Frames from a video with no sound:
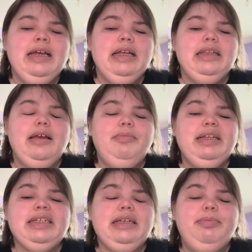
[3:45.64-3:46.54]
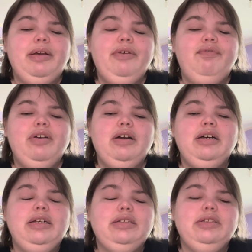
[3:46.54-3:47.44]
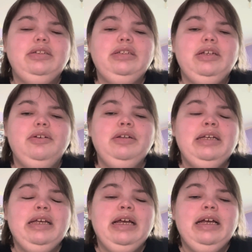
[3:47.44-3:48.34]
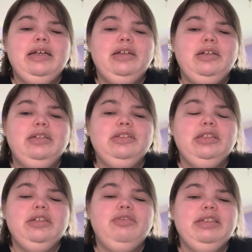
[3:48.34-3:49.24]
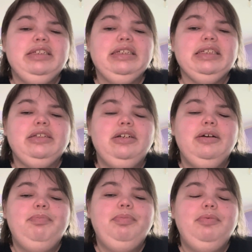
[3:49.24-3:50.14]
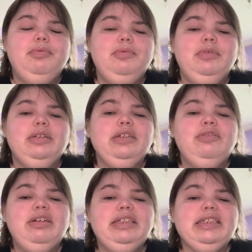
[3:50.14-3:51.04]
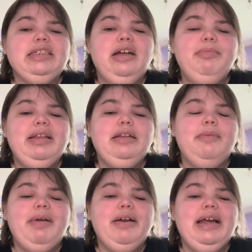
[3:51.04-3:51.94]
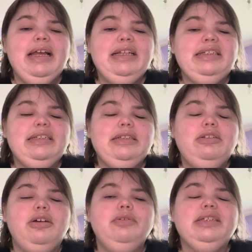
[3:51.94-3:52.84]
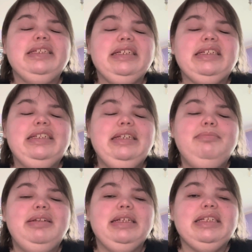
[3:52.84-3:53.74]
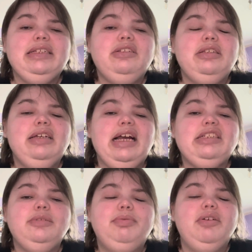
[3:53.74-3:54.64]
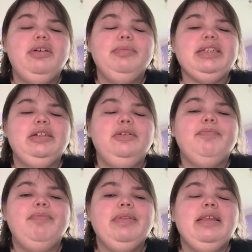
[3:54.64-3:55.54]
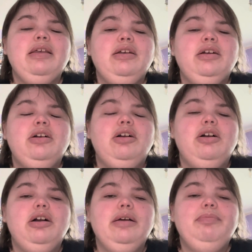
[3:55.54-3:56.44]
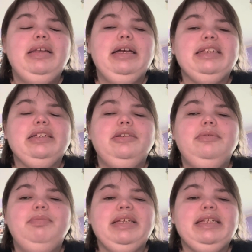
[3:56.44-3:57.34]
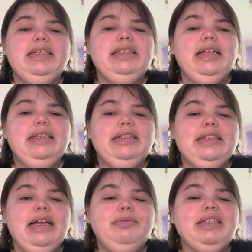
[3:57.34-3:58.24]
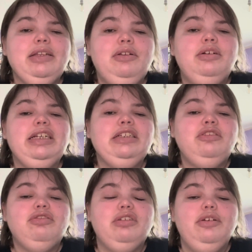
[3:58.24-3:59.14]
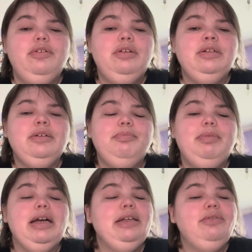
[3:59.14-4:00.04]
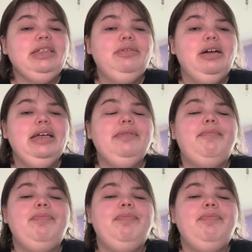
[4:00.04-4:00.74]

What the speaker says: we skip over, you know, to the credits. Well, the credits come in about 16 minutes into the actual programme, so yeah, so basically that was a long intro, but it was alright.